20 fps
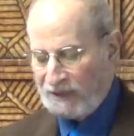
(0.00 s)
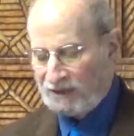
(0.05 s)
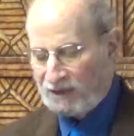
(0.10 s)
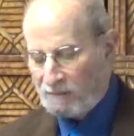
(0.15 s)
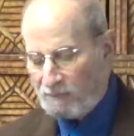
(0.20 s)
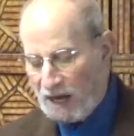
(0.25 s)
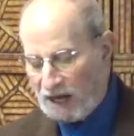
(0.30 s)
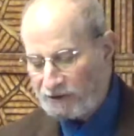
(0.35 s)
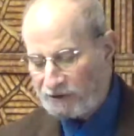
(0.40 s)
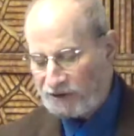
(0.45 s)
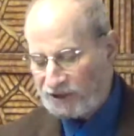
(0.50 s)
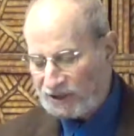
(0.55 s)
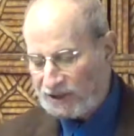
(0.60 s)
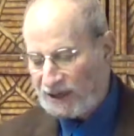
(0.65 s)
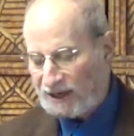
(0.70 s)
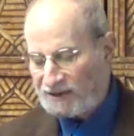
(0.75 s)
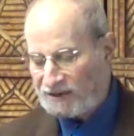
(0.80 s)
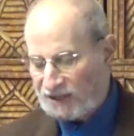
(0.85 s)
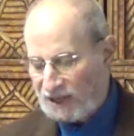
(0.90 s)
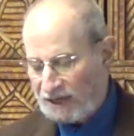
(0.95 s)

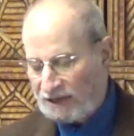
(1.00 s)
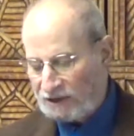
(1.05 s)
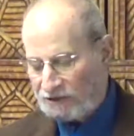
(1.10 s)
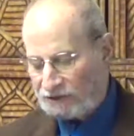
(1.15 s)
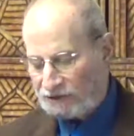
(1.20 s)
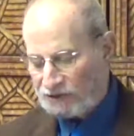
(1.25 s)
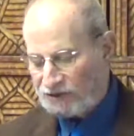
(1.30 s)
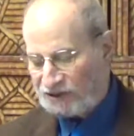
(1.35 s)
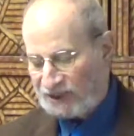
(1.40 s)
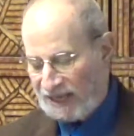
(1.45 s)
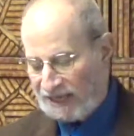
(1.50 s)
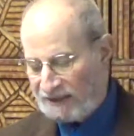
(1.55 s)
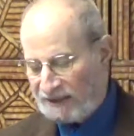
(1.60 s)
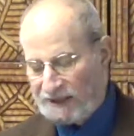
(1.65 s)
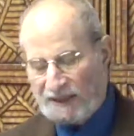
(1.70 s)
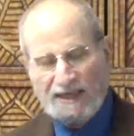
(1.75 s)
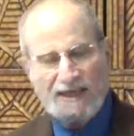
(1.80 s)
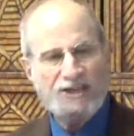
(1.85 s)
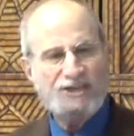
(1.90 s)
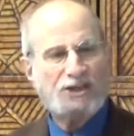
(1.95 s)
Democracy, as I understand
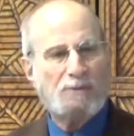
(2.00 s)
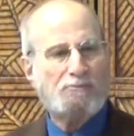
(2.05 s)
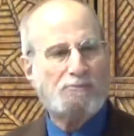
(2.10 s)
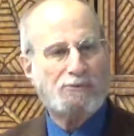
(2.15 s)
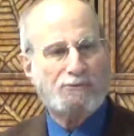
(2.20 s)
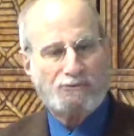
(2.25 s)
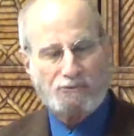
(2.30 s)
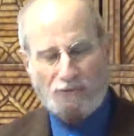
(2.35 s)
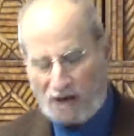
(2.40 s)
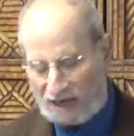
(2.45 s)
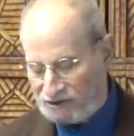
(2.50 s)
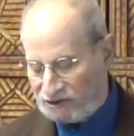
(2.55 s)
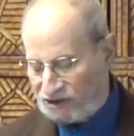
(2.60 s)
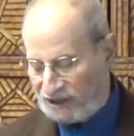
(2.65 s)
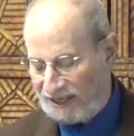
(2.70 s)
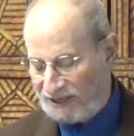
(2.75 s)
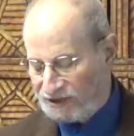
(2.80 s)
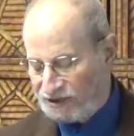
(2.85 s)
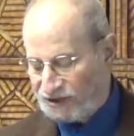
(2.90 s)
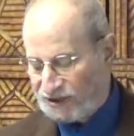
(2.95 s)
it, is a
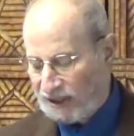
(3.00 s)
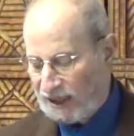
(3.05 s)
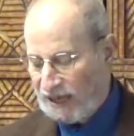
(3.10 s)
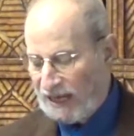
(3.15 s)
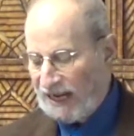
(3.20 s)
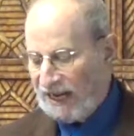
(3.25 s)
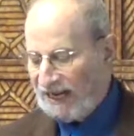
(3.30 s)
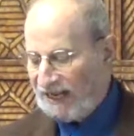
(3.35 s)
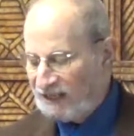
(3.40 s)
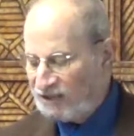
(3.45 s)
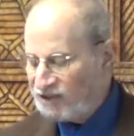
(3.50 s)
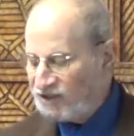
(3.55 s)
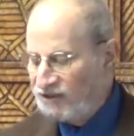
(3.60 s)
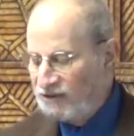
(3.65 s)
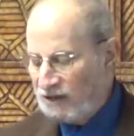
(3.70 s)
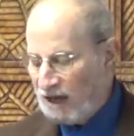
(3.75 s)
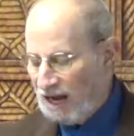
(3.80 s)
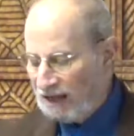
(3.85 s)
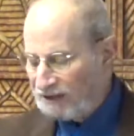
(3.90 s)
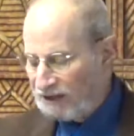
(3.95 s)
process. It's
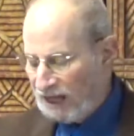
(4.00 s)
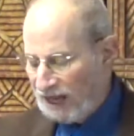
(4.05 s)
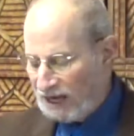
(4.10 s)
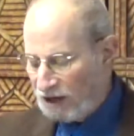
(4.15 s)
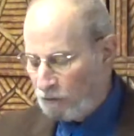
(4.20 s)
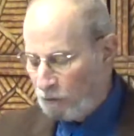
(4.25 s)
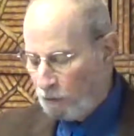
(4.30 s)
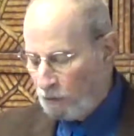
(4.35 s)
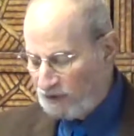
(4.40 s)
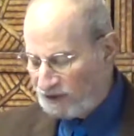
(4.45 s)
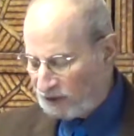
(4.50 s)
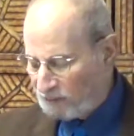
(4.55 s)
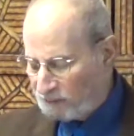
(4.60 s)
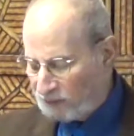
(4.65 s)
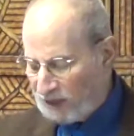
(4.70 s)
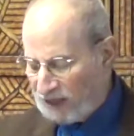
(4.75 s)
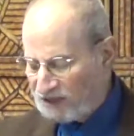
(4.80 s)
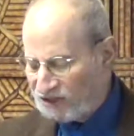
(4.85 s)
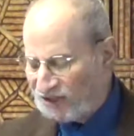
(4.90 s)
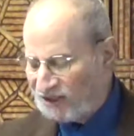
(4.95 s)
a
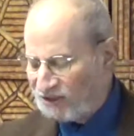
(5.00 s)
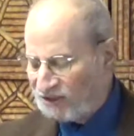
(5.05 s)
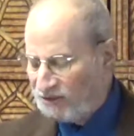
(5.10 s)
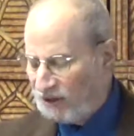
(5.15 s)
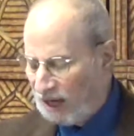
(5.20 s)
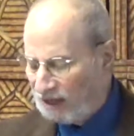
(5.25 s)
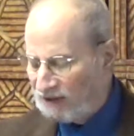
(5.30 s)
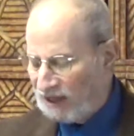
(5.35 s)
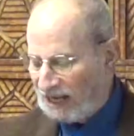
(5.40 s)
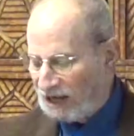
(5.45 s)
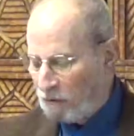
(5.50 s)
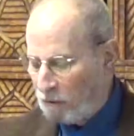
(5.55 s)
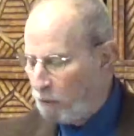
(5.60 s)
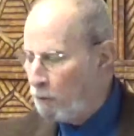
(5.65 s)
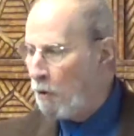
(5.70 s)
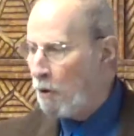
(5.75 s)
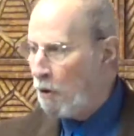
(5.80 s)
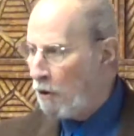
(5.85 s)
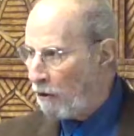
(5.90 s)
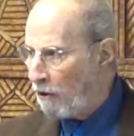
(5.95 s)
process not like
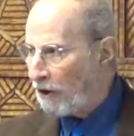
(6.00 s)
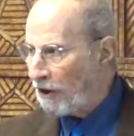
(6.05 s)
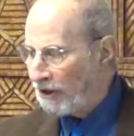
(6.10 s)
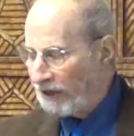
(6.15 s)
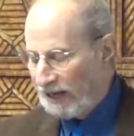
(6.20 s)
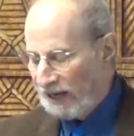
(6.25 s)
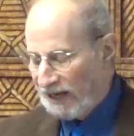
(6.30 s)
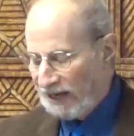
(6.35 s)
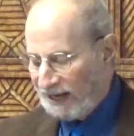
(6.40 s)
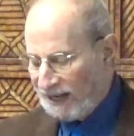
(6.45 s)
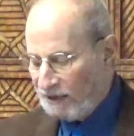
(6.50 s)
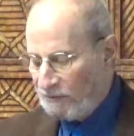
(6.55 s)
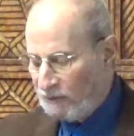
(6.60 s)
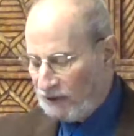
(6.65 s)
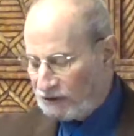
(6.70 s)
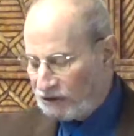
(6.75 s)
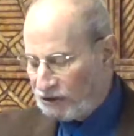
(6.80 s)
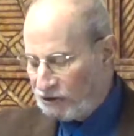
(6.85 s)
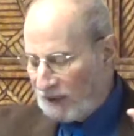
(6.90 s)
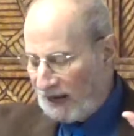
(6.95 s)
war, in
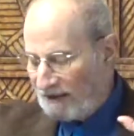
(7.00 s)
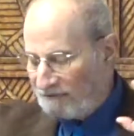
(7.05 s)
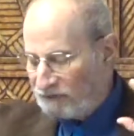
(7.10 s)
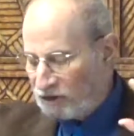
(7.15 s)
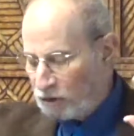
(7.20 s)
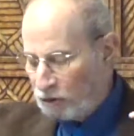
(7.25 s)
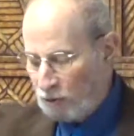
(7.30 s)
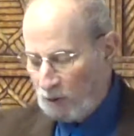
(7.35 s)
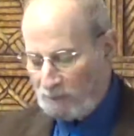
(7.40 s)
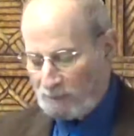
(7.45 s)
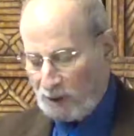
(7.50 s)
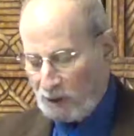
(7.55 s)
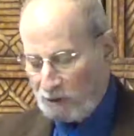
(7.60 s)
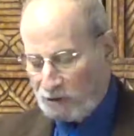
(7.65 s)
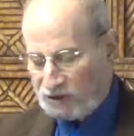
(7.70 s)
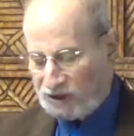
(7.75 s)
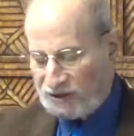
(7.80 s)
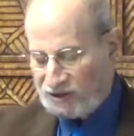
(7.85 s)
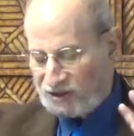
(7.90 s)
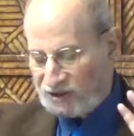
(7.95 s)
which you have two
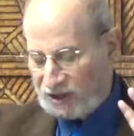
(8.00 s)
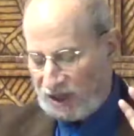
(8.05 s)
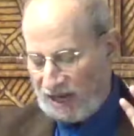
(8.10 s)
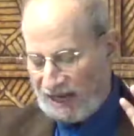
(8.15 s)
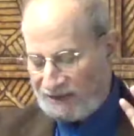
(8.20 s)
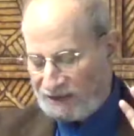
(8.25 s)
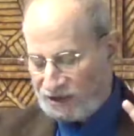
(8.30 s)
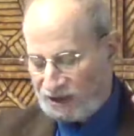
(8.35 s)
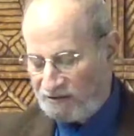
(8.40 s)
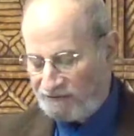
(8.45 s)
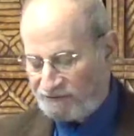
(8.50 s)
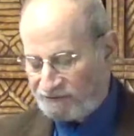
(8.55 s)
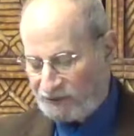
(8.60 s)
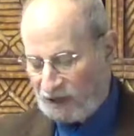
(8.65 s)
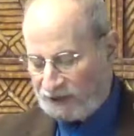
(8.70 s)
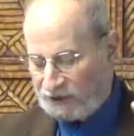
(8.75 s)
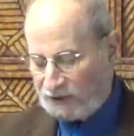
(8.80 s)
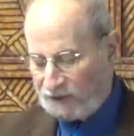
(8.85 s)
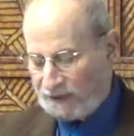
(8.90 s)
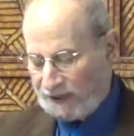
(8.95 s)
opposing sides
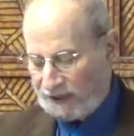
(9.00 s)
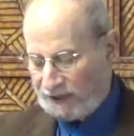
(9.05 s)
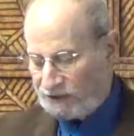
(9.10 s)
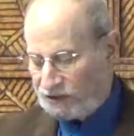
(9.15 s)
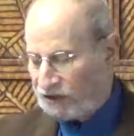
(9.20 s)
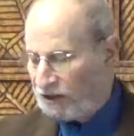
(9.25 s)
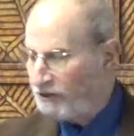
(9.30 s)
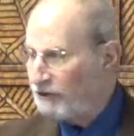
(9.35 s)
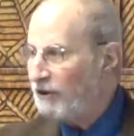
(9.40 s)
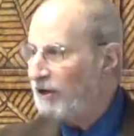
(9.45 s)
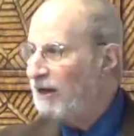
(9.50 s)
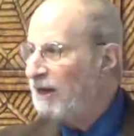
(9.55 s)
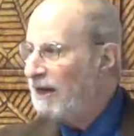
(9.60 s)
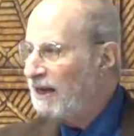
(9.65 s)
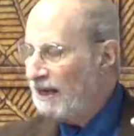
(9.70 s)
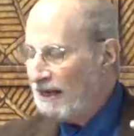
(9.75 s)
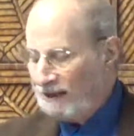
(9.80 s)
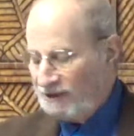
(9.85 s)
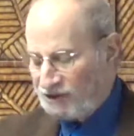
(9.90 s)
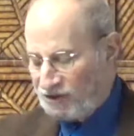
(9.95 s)
confronting each other
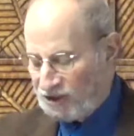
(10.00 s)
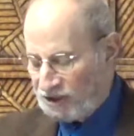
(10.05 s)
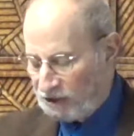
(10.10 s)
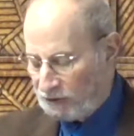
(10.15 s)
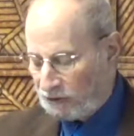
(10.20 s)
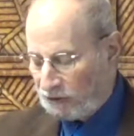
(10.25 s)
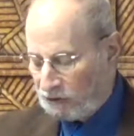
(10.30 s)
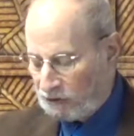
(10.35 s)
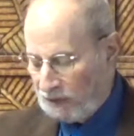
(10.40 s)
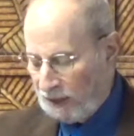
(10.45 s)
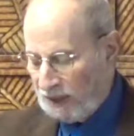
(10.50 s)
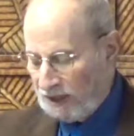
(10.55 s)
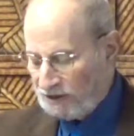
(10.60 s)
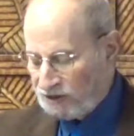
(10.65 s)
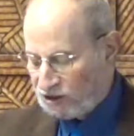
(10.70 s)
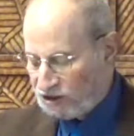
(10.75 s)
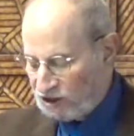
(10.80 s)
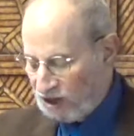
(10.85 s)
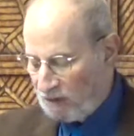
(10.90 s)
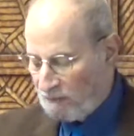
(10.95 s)
in a
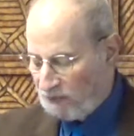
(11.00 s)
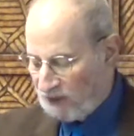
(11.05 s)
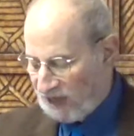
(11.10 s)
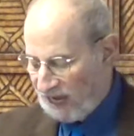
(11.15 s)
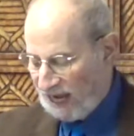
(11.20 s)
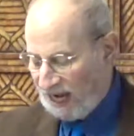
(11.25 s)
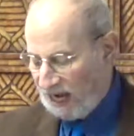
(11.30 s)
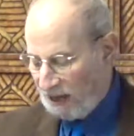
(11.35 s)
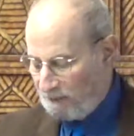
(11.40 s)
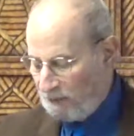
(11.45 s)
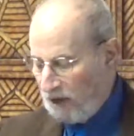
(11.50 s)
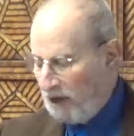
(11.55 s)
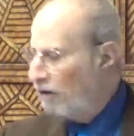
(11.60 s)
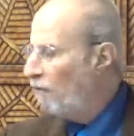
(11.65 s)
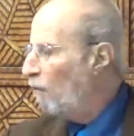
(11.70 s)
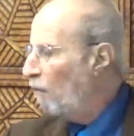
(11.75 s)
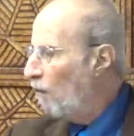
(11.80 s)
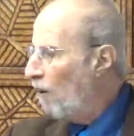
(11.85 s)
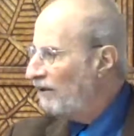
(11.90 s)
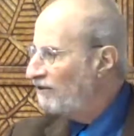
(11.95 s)
zero-sum game.
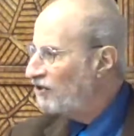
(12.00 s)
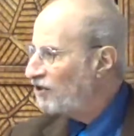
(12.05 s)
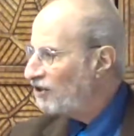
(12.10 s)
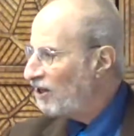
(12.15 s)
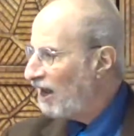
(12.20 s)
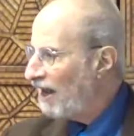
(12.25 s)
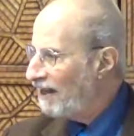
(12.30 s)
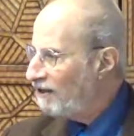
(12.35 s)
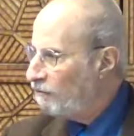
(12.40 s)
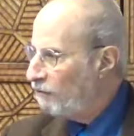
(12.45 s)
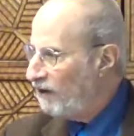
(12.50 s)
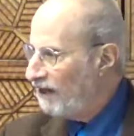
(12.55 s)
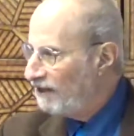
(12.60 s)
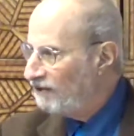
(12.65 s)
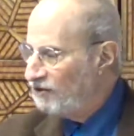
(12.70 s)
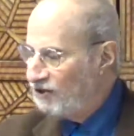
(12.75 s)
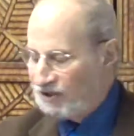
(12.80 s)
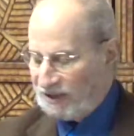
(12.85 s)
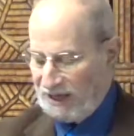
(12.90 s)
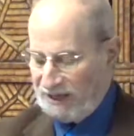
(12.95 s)
One side
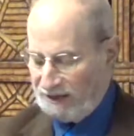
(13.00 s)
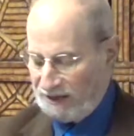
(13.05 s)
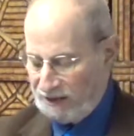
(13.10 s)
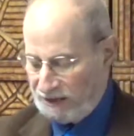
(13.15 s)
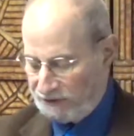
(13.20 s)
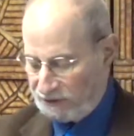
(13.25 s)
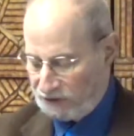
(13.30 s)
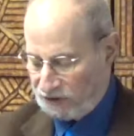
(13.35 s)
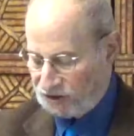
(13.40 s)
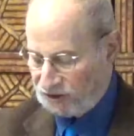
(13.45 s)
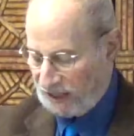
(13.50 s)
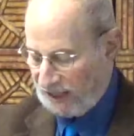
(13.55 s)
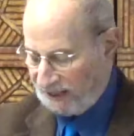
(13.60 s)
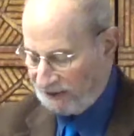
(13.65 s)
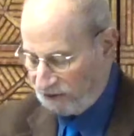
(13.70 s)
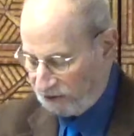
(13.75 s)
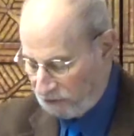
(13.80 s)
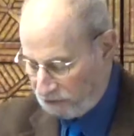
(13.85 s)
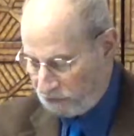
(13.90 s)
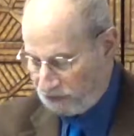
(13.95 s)
wins and the other
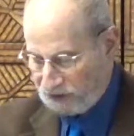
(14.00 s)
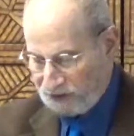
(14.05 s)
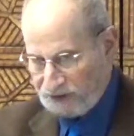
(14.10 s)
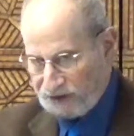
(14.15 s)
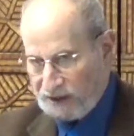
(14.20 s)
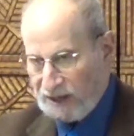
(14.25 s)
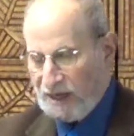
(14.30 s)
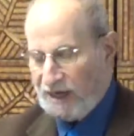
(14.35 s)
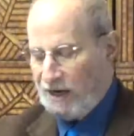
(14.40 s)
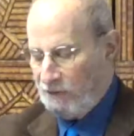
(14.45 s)
side loses.